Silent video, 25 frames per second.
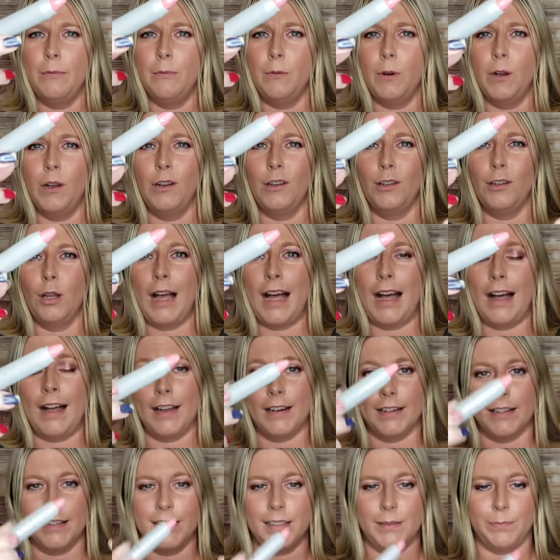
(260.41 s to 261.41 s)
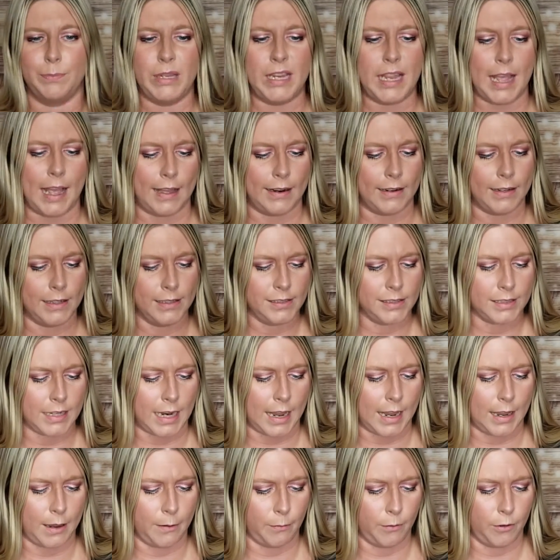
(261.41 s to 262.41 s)
will be honest,
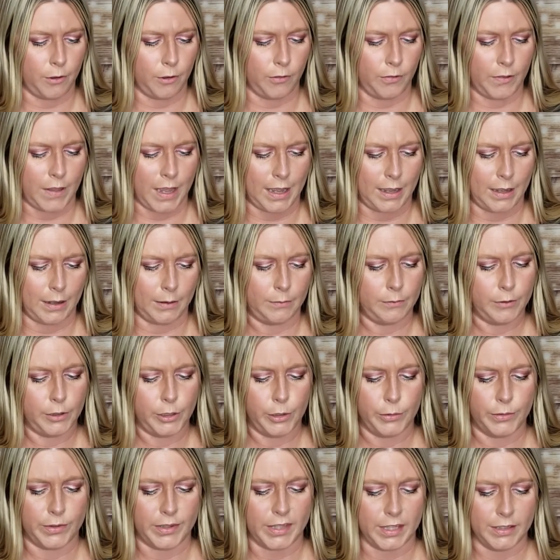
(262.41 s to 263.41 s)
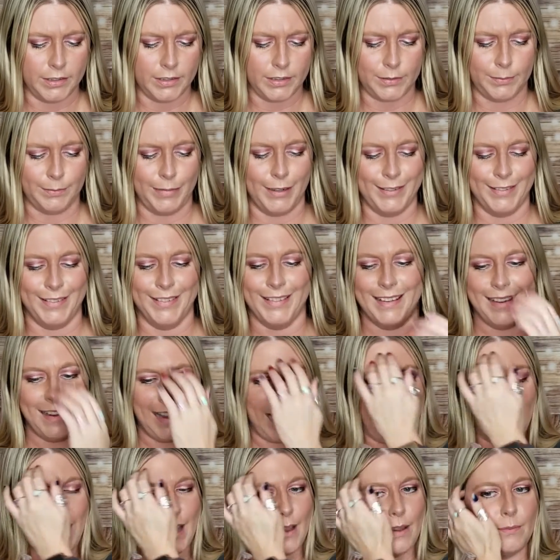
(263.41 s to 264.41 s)
I will not use this.
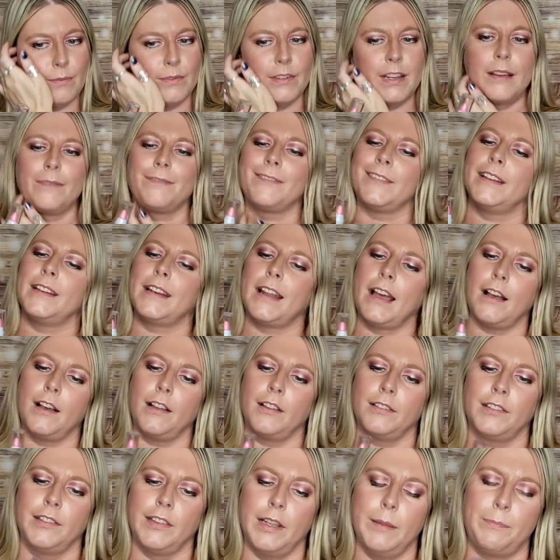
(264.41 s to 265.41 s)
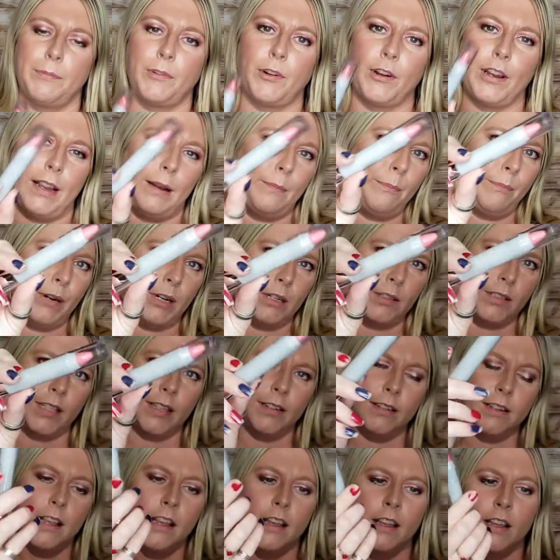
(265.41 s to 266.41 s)
I'm definitely not a lip crayon
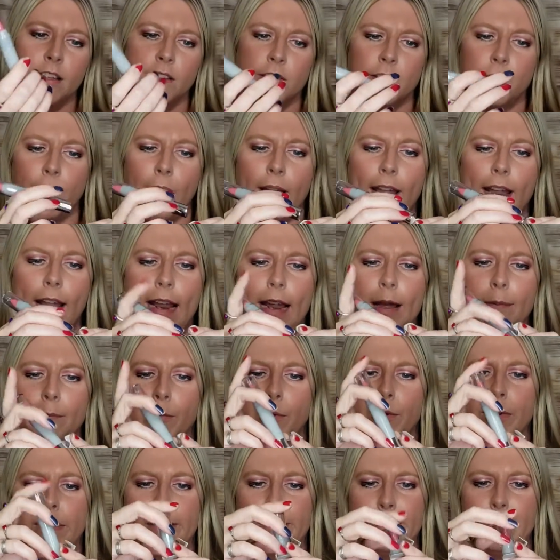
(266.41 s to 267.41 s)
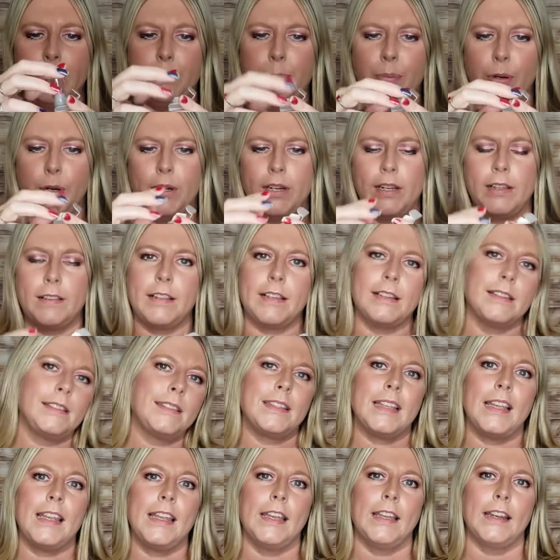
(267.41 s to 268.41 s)
person, so I am going to be putting
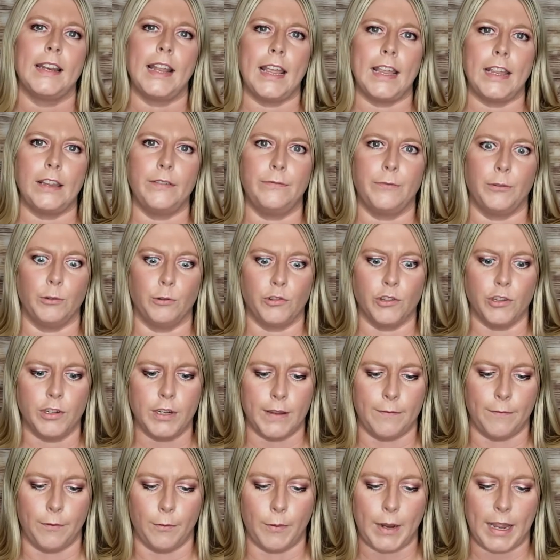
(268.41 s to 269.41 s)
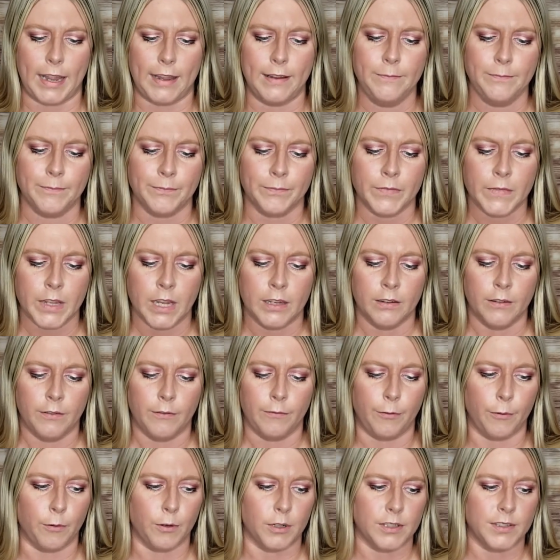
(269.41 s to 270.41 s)
this in a future giveaway
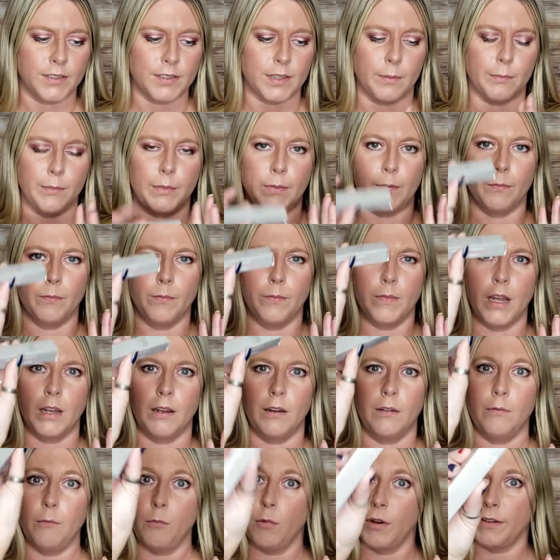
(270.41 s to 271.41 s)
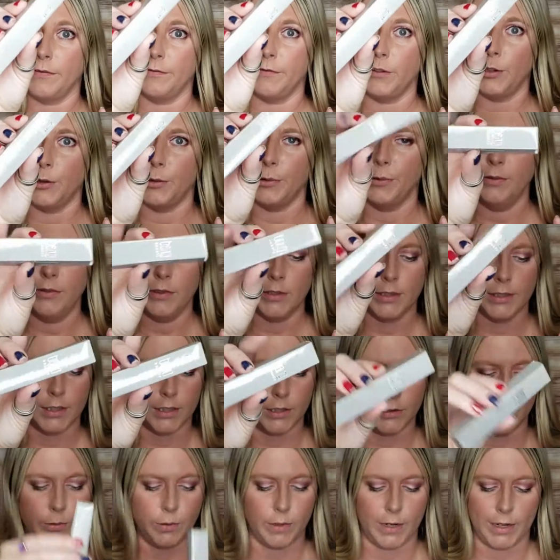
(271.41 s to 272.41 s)
for one of you
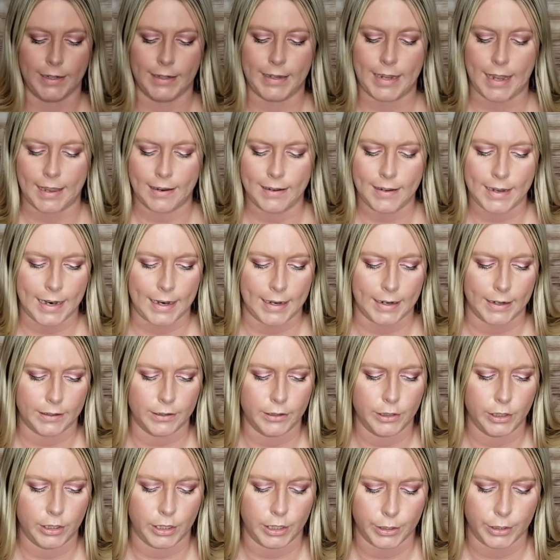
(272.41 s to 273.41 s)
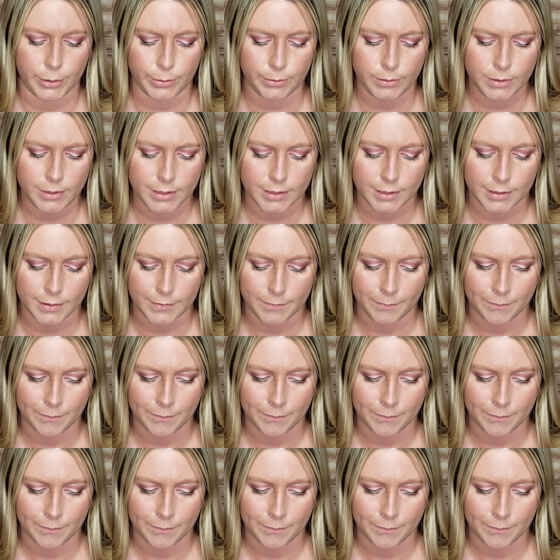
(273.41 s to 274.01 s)
to get and use.